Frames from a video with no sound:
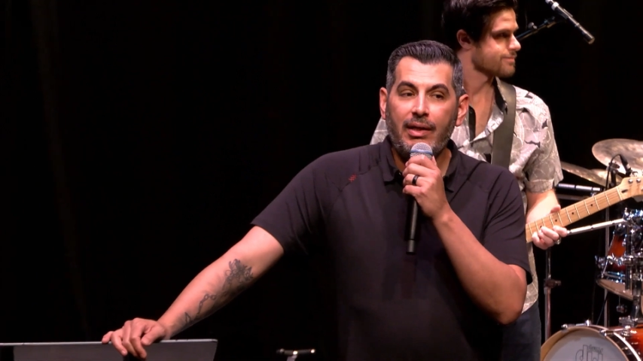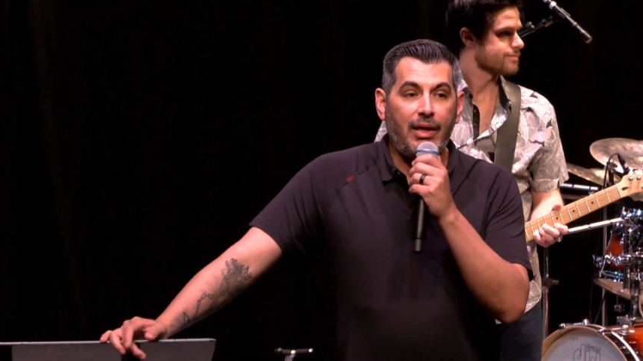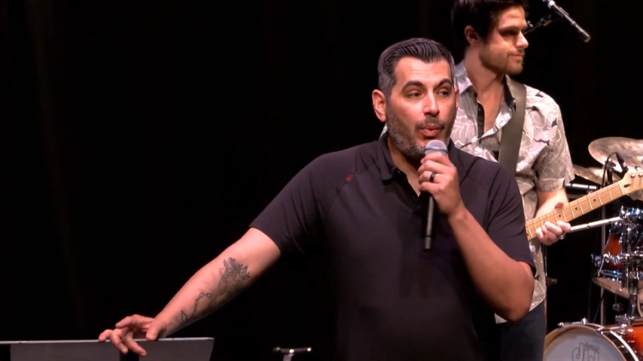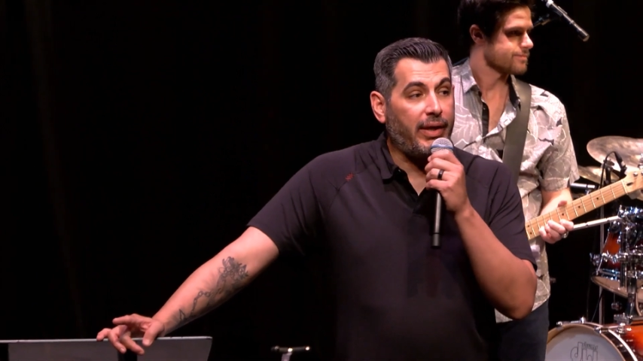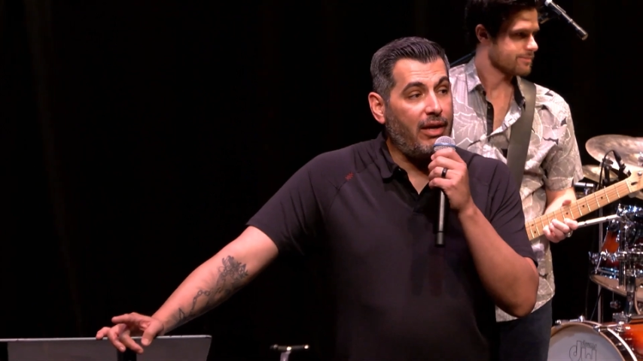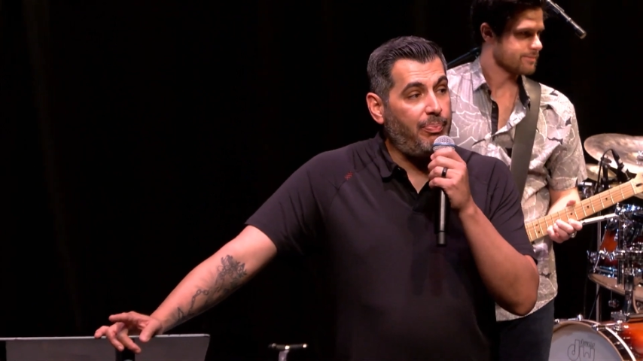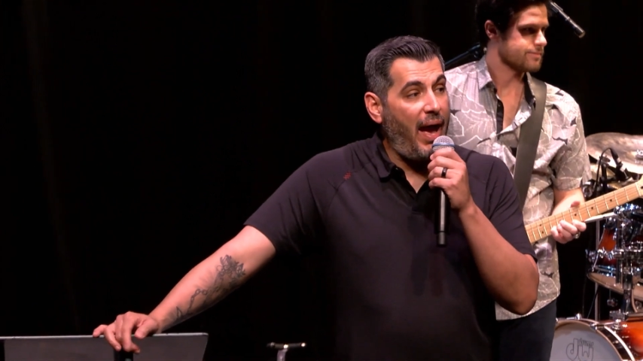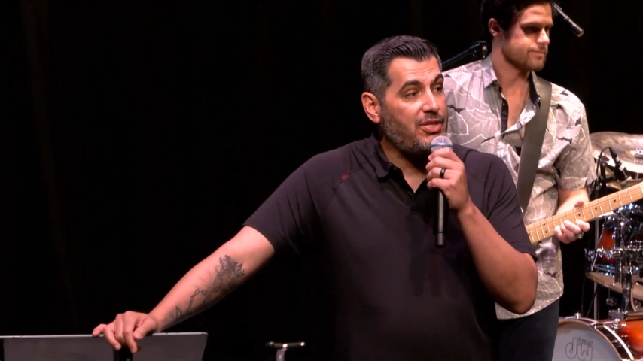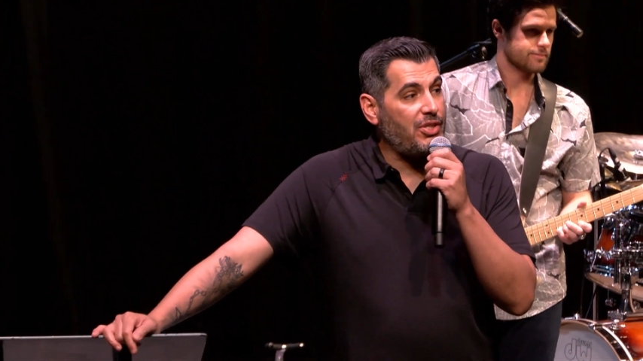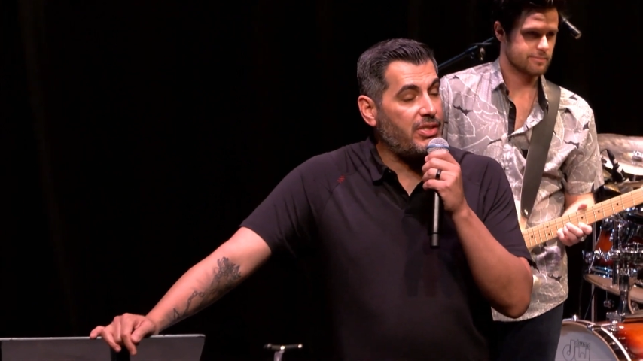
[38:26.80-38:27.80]
Speaker 1: Can we give
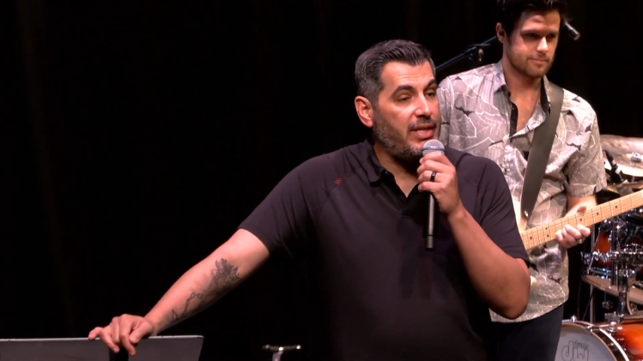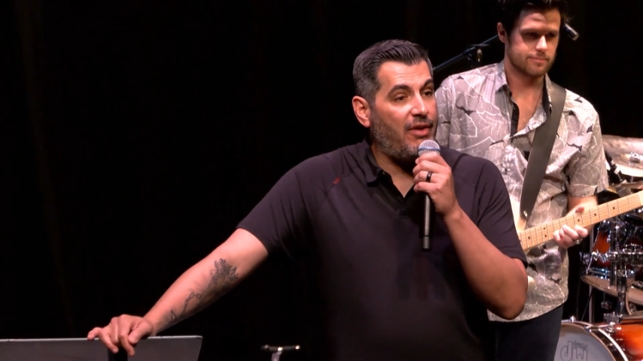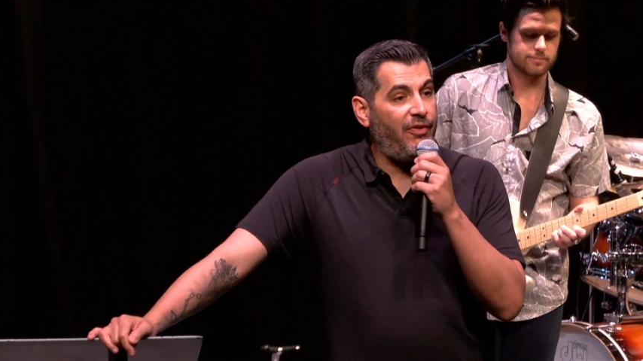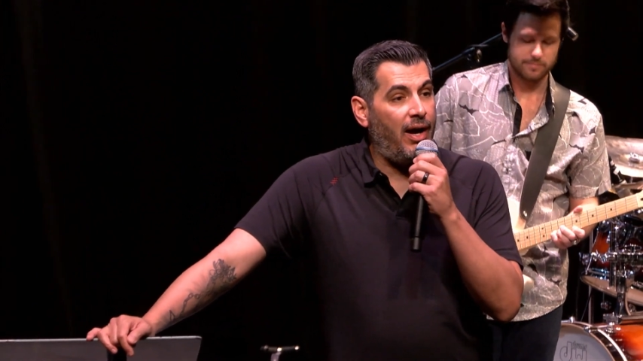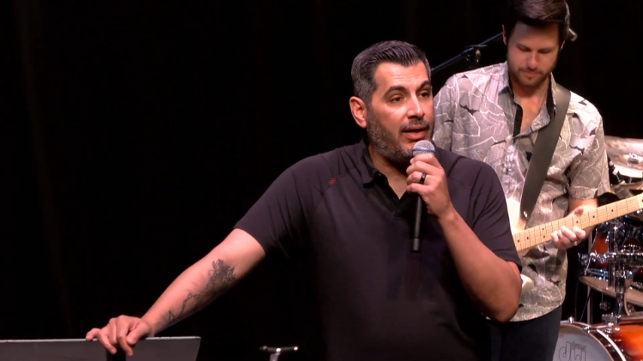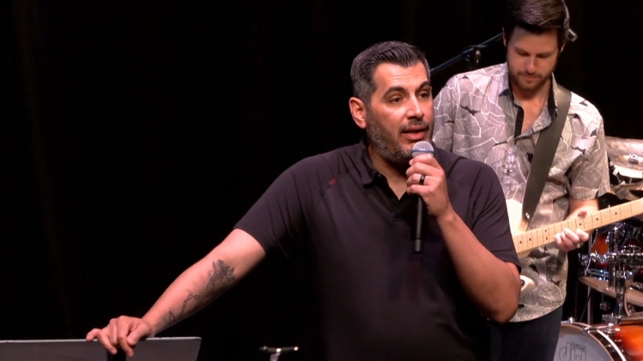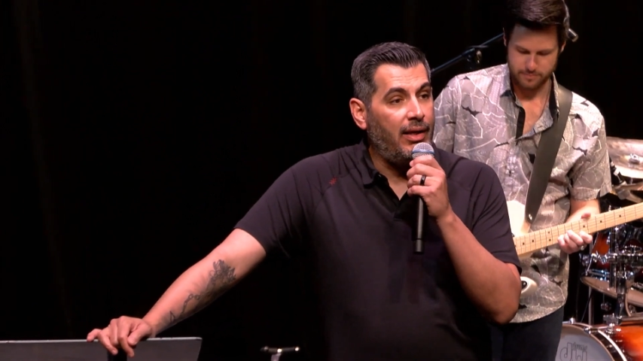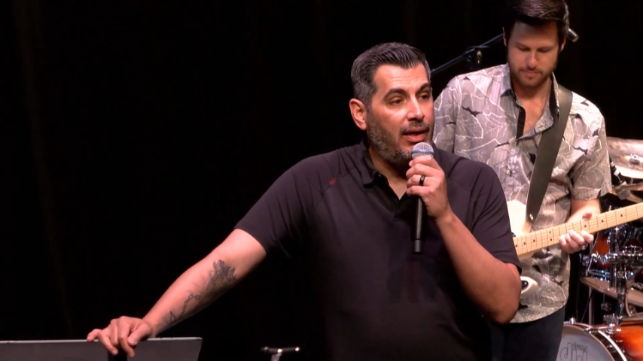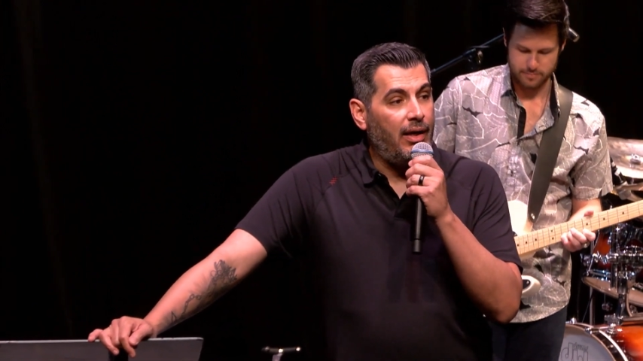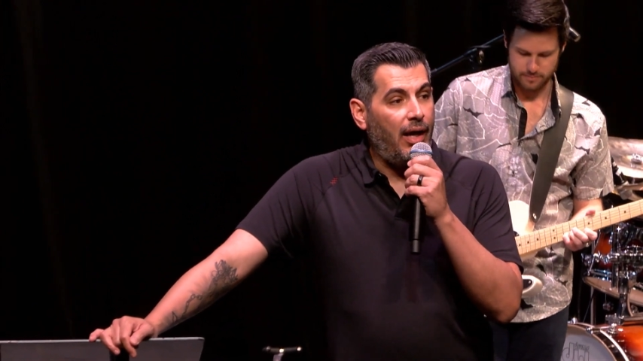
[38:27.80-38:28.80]
Pastor Stefan
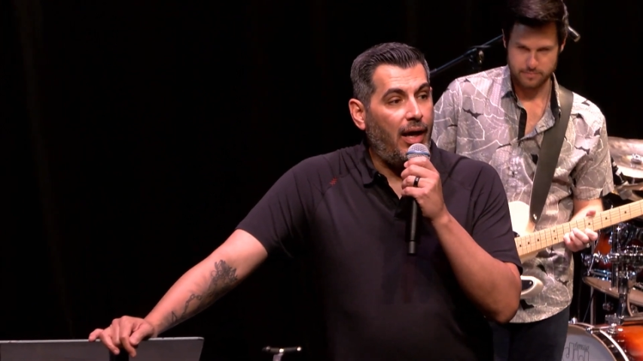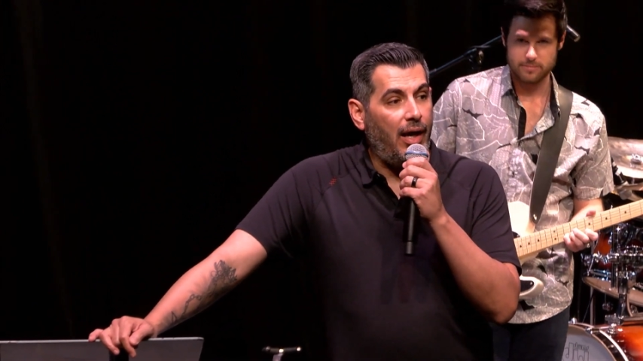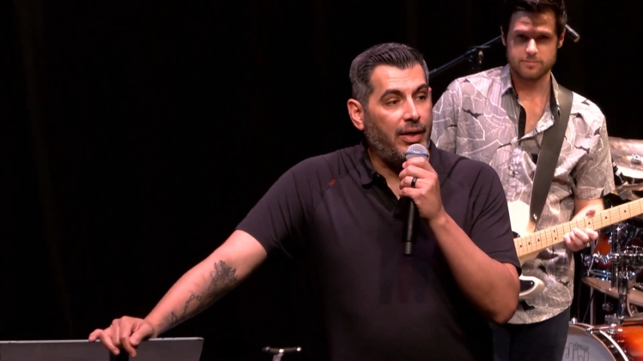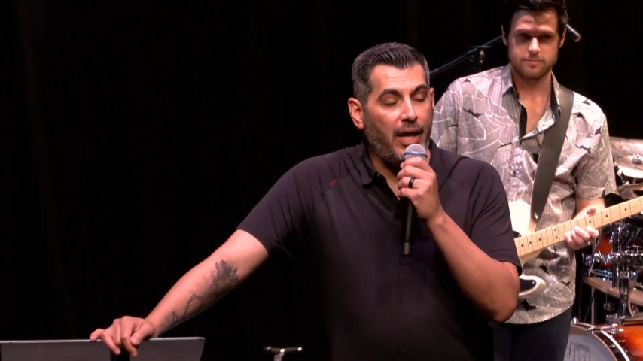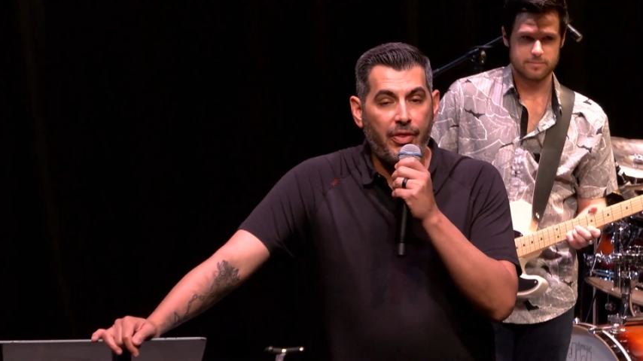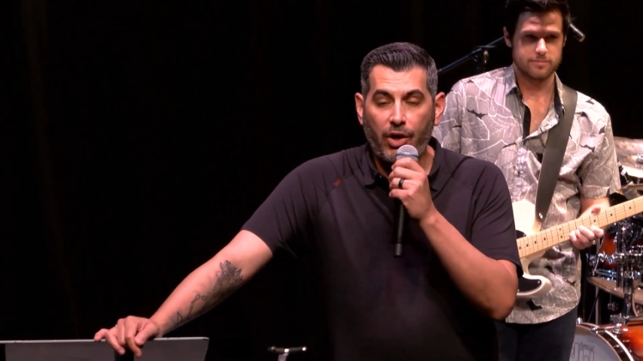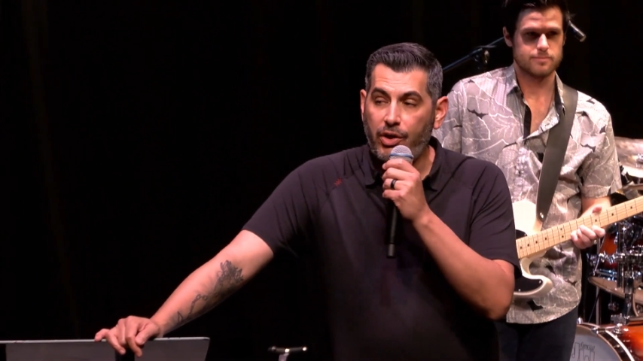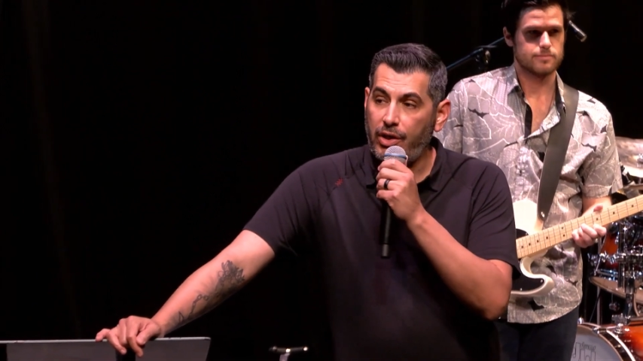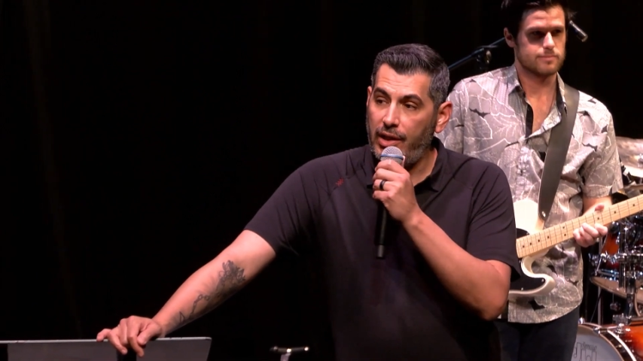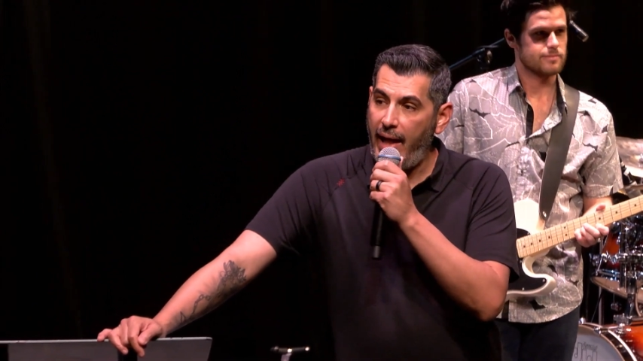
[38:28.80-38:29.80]
another
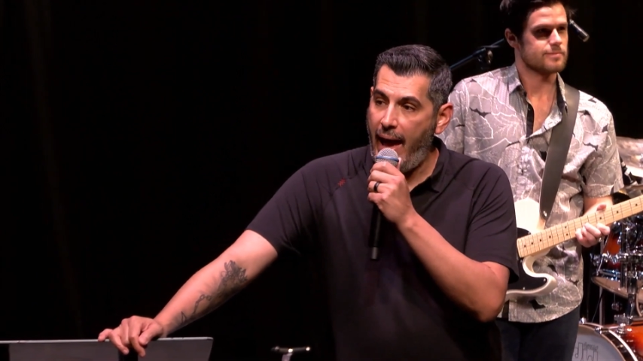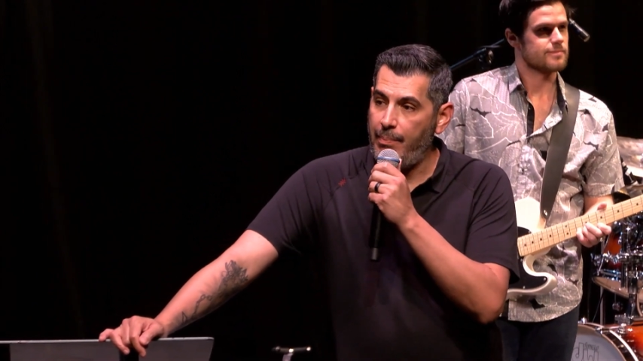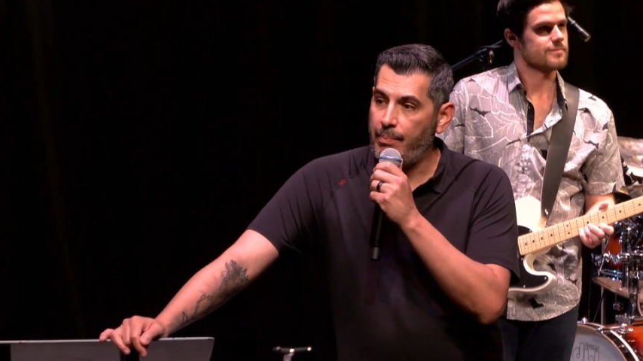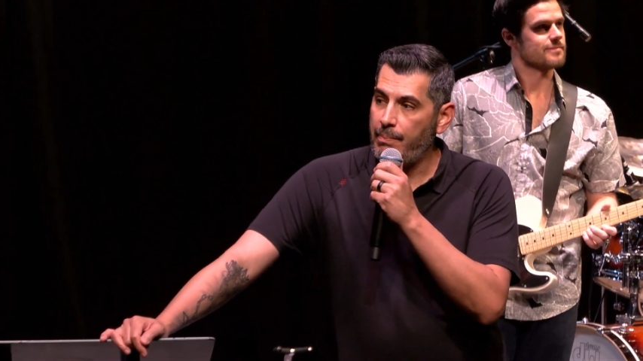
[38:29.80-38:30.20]
clap